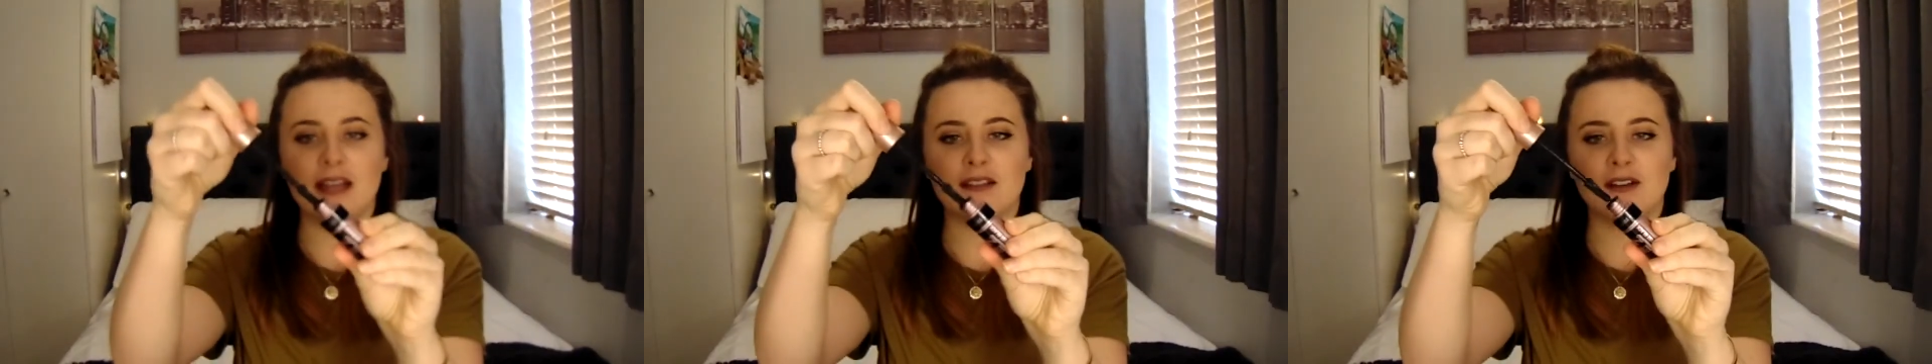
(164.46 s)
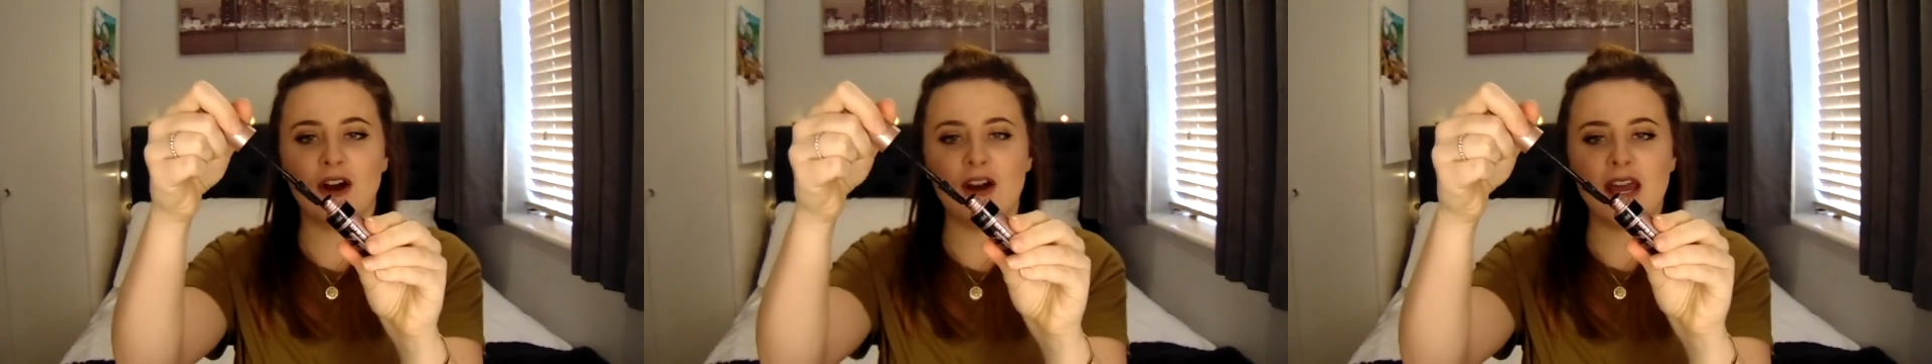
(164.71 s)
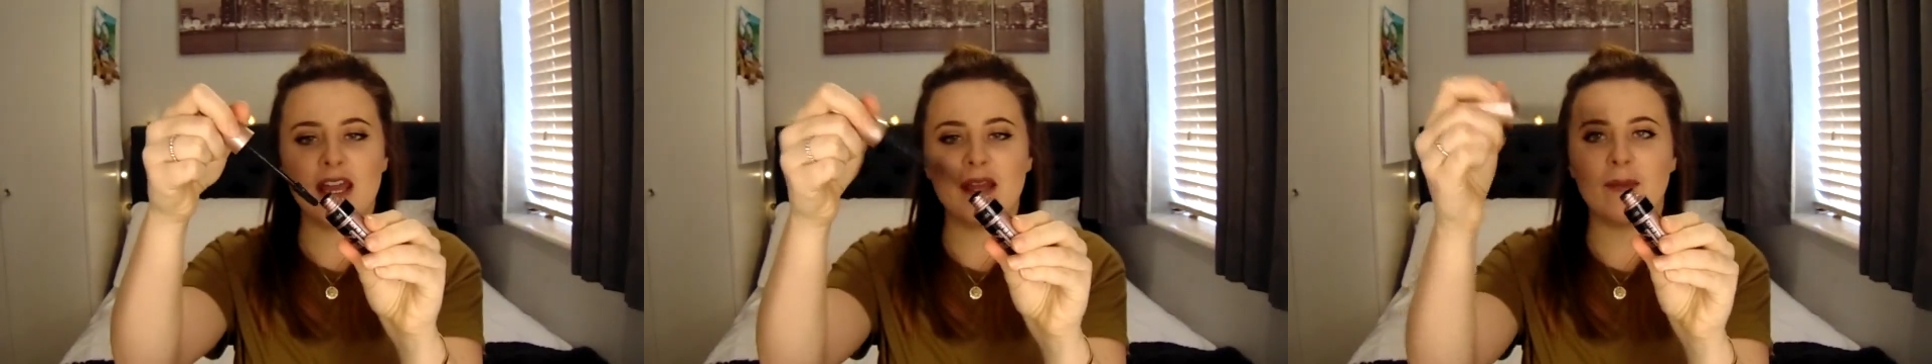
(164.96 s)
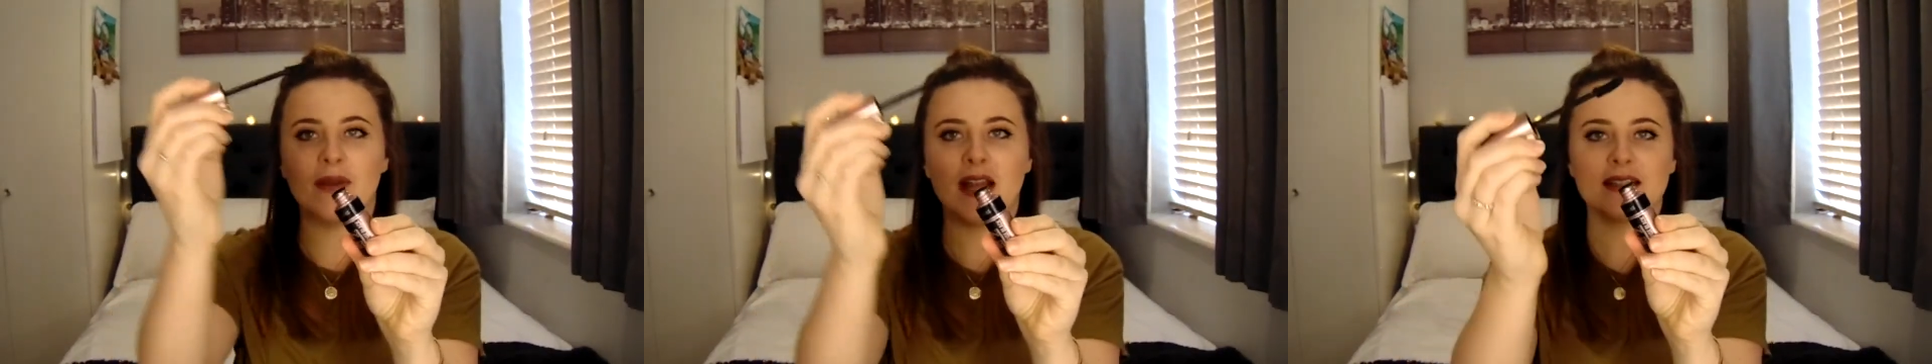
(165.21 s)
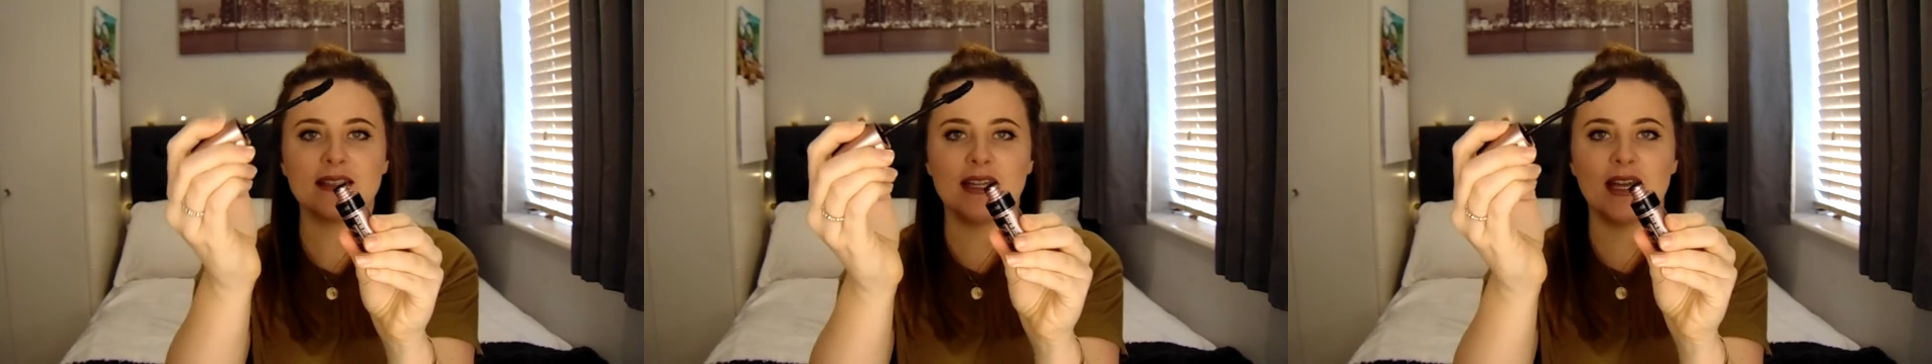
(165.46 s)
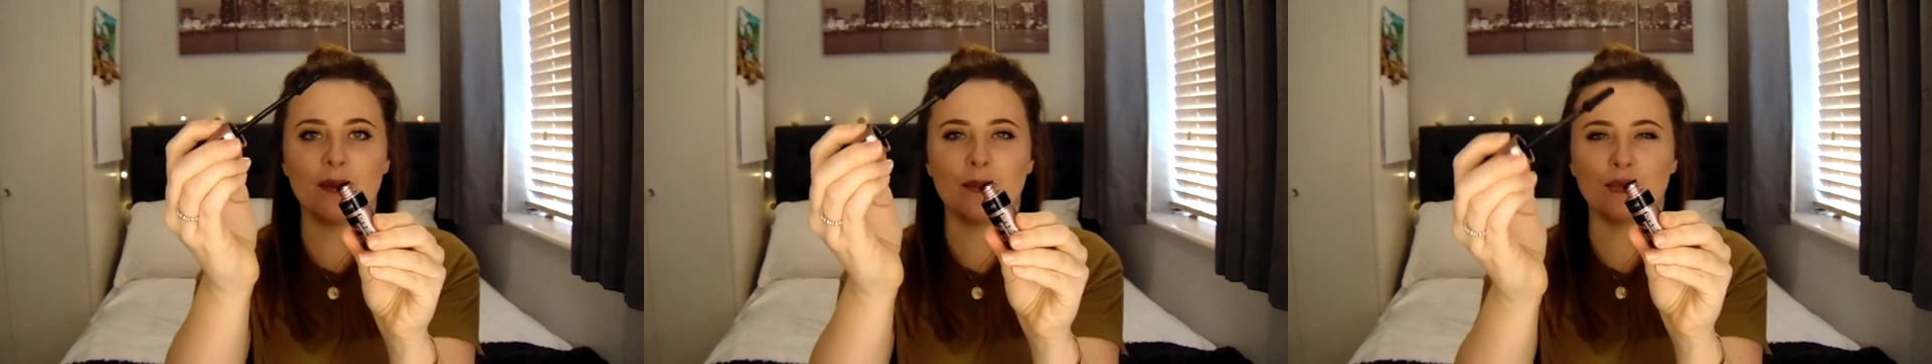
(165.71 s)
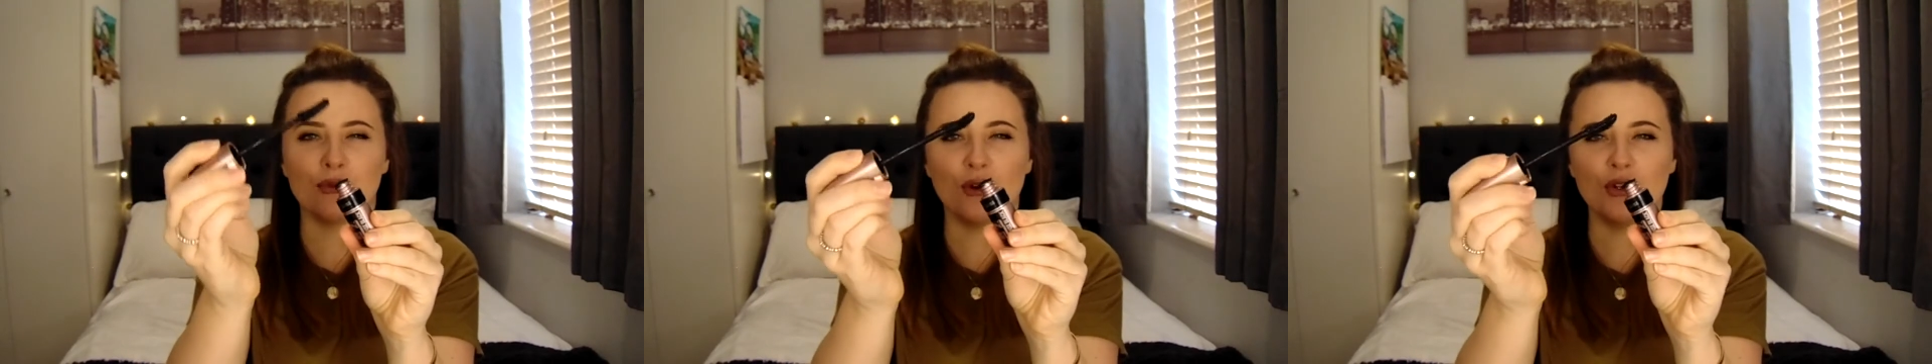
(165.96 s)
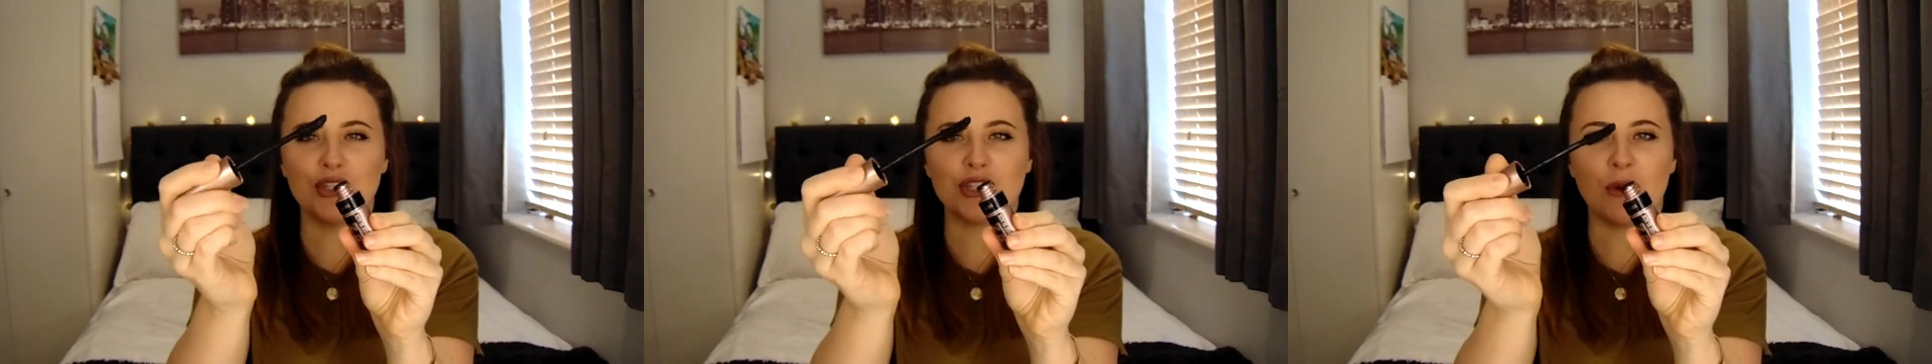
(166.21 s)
It's got a plastic brush,